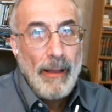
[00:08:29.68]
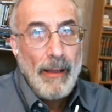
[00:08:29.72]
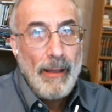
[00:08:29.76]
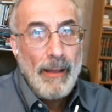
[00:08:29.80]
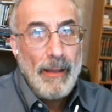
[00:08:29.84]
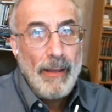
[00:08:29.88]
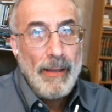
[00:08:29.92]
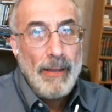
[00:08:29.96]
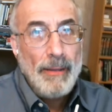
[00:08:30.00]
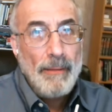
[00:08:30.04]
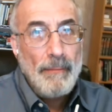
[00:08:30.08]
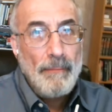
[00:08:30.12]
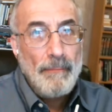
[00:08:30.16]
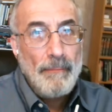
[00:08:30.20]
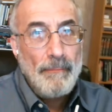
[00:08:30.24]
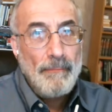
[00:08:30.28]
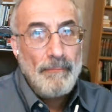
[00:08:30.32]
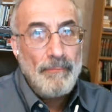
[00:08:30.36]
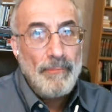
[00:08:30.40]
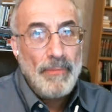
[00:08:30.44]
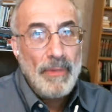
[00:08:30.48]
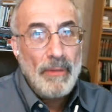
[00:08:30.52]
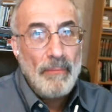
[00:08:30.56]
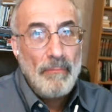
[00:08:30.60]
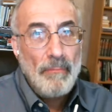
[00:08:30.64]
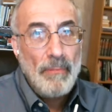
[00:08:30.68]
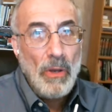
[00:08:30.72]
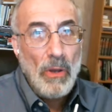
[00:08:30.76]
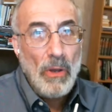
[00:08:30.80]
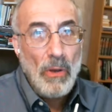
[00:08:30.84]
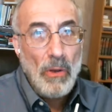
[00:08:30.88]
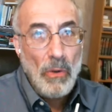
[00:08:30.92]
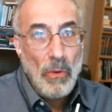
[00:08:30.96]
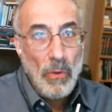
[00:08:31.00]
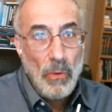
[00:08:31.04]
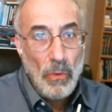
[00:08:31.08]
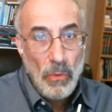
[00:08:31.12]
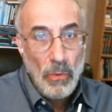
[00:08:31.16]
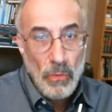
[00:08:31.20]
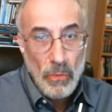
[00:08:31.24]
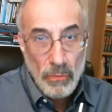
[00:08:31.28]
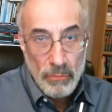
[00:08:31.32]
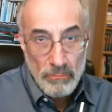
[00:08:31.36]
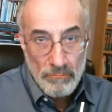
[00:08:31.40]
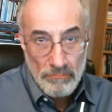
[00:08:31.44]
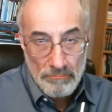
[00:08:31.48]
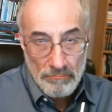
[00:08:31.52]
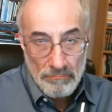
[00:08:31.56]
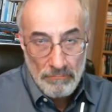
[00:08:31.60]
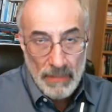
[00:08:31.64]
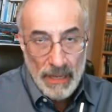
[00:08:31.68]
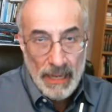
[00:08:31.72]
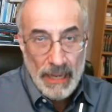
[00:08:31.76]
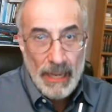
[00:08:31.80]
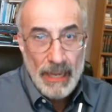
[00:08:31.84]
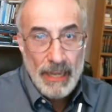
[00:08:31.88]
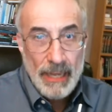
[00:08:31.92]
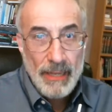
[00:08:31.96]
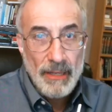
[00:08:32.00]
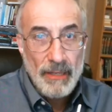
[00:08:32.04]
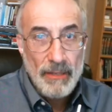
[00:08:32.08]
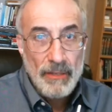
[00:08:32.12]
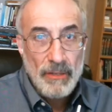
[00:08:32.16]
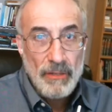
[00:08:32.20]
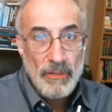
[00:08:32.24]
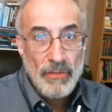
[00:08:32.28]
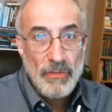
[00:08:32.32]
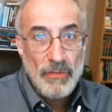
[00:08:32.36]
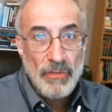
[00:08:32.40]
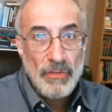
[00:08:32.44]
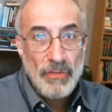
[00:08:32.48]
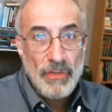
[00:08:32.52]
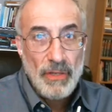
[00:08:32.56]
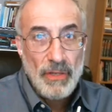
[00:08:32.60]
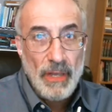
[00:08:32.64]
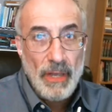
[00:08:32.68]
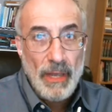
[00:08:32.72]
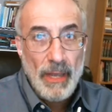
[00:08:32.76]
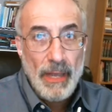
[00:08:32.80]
um, Mo is